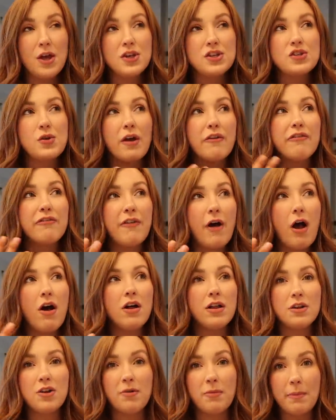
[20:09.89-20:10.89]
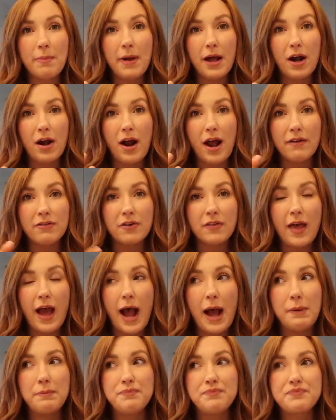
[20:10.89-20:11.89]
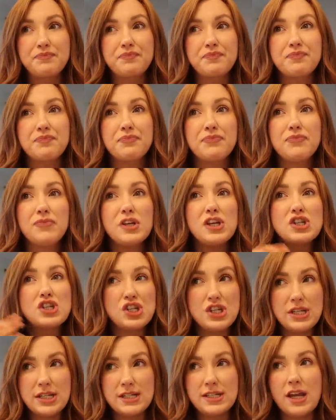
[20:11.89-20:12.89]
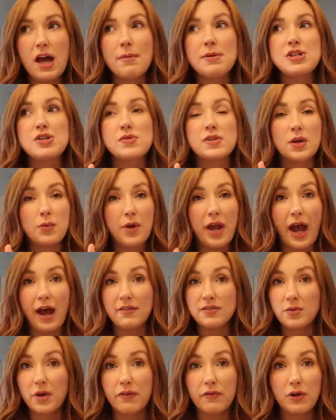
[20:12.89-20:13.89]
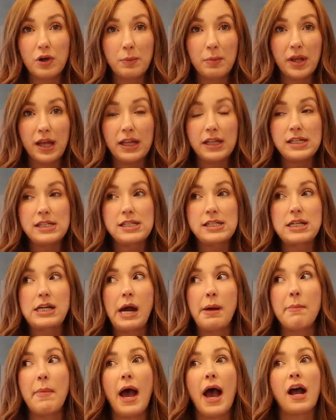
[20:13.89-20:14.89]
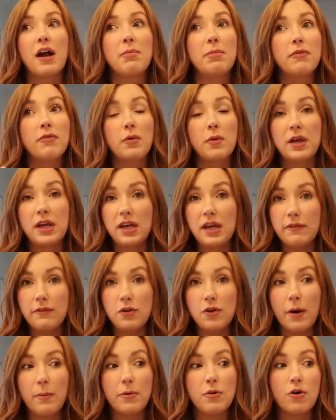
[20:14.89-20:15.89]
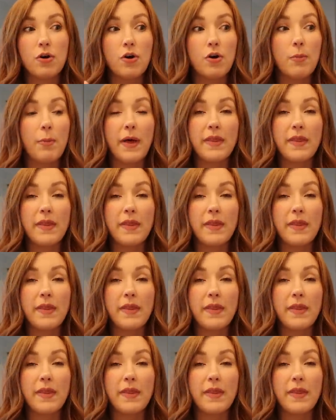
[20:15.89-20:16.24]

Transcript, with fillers: So I felt a little bit better after that she did tell me, she was like, we have to wait for your platelets to come back before we can give you epidural.